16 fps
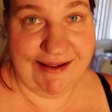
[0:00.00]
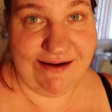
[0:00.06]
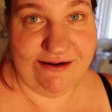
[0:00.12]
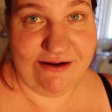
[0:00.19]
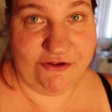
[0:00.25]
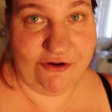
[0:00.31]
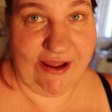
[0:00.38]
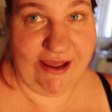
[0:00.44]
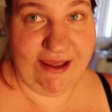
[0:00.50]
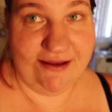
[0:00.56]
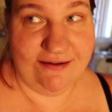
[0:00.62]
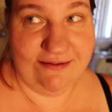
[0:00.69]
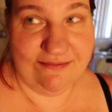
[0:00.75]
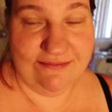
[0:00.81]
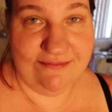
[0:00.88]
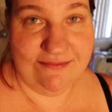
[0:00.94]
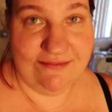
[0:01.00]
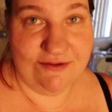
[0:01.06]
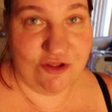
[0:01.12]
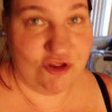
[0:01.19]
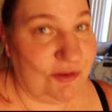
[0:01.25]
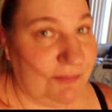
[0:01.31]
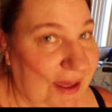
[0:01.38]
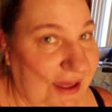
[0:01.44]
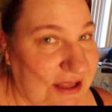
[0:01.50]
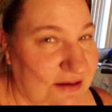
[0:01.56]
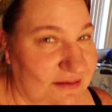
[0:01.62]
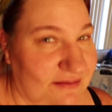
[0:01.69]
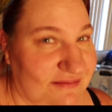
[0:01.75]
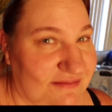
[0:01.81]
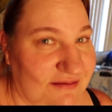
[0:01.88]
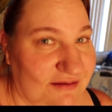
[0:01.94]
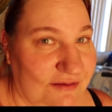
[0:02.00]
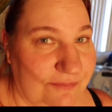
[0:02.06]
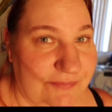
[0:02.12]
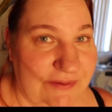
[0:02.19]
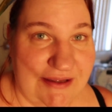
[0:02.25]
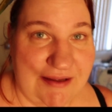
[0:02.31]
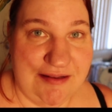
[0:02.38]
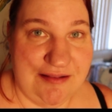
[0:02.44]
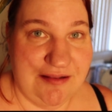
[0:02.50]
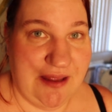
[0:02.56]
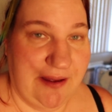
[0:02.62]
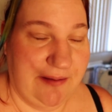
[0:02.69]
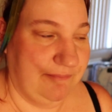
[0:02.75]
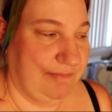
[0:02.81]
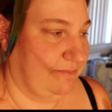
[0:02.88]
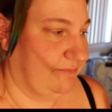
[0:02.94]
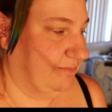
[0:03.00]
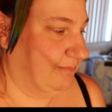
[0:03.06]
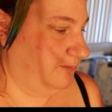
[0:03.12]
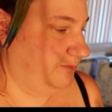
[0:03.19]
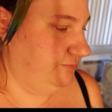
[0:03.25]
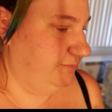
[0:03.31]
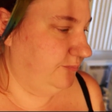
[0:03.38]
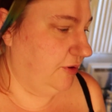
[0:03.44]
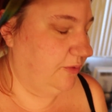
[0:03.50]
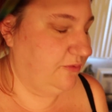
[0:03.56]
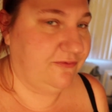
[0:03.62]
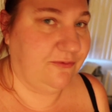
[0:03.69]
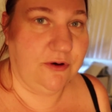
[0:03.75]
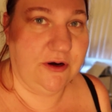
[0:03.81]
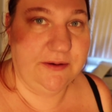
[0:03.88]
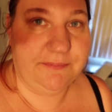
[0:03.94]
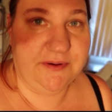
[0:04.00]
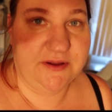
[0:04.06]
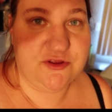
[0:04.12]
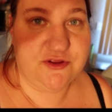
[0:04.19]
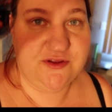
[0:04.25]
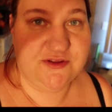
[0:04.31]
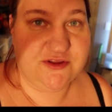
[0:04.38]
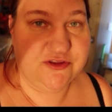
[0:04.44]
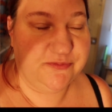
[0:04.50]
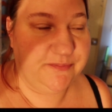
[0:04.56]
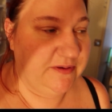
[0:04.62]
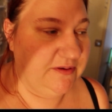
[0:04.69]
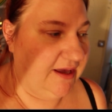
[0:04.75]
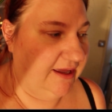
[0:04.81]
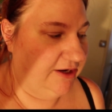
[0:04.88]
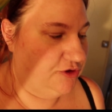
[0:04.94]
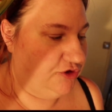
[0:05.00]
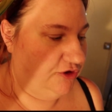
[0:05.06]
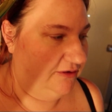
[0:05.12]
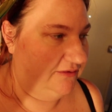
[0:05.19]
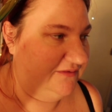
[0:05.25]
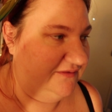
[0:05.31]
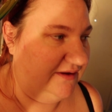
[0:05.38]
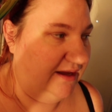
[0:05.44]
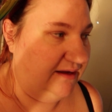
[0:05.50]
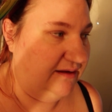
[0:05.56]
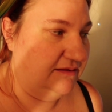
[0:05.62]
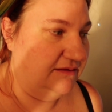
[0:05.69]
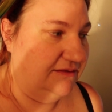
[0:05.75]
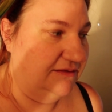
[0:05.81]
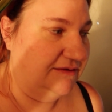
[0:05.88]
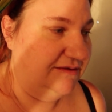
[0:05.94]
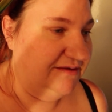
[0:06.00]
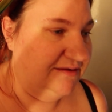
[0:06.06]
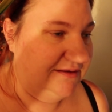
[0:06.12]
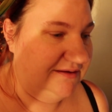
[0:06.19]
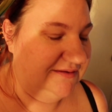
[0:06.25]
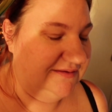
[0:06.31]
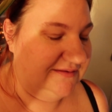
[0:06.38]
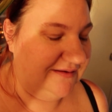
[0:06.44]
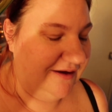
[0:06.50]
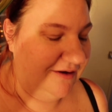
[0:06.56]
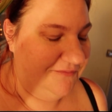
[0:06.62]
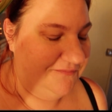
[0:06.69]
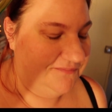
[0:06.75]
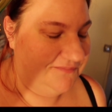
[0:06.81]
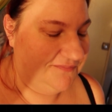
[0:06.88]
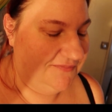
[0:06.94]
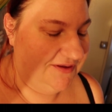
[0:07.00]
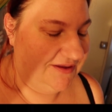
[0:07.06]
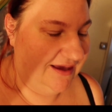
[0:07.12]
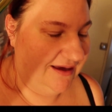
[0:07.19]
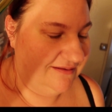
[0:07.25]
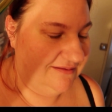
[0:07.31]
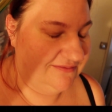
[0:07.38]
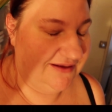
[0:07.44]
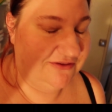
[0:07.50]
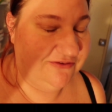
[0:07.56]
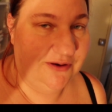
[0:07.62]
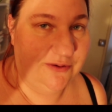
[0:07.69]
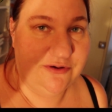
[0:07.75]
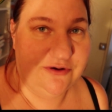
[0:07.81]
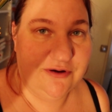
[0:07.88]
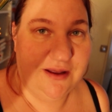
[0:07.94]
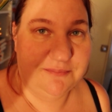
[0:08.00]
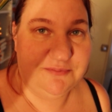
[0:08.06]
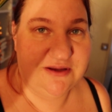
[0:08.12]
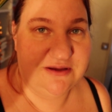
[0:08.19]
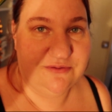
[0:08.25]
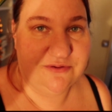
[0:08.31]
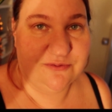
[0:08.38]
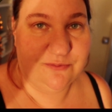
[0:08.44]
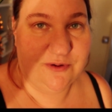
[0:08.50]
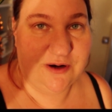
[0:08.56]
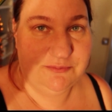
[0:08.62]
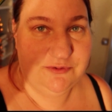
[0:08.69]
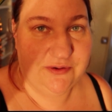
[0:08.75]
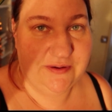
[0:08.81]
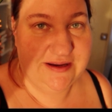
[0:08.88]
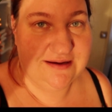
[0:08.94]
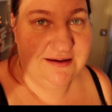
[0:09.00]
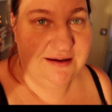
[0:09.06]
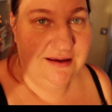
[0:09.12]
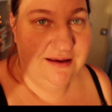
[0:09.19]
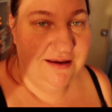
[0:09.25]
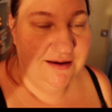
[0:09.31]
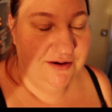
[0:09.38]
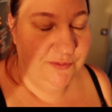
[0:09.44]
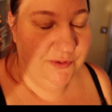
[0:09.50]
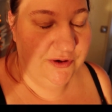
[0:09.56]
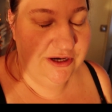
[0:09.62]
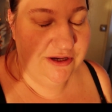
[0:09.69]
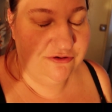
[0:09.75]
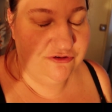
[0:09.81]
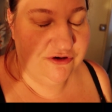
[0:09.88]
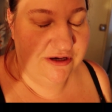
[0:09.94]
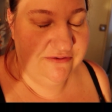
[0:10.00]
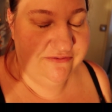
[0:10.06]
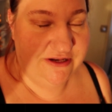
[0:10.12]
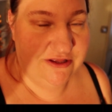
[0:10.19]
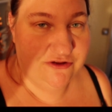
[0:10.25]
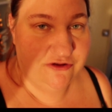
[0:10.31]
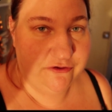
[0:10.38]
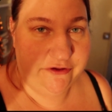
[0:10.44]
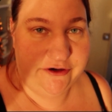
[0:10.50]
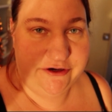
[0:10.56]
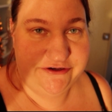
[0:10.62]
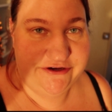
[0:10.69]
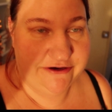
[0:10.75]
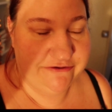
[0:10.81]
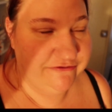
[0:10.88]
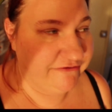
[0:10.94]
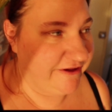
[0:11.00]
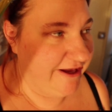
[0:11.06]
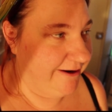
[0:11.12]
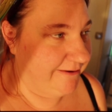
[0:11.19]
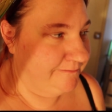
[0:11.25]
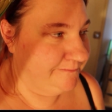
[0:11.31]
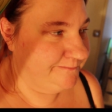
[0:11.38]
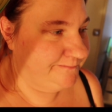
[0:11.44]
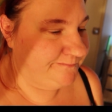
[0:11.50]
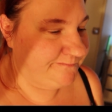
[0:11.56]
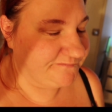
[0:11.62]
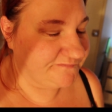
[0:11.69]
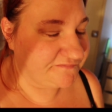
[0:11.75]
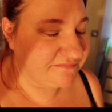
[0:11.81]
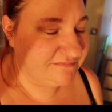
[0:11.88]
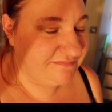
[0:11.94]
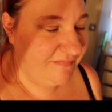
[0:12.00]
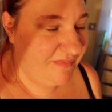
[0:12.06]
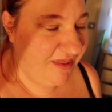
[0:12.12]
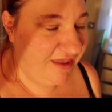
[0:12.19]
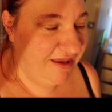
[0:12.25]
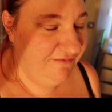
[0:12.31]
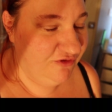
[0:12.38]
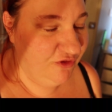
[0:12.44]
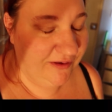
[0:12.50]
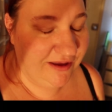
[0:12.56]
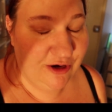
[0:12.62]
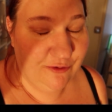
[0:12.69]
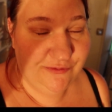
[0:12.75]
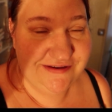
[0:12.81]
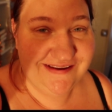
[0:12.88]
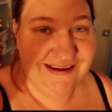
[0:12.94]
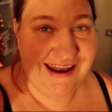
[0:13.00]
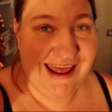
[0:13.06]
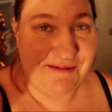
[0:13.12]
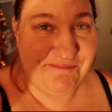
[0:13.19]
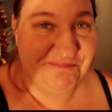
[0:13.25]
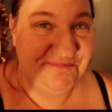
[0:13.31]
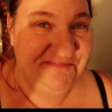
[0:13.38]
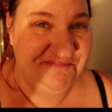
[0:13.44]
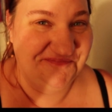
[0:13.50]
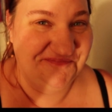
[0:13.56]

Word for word: laid another egg. She might still be in that mode for it, but she's just been kind of chill today. So, but yeah. So that's what I wanted to update you with, what I'm doing. We're going to go try to finish *Stolen Enchantress now. Even though I kind of want to take a nap.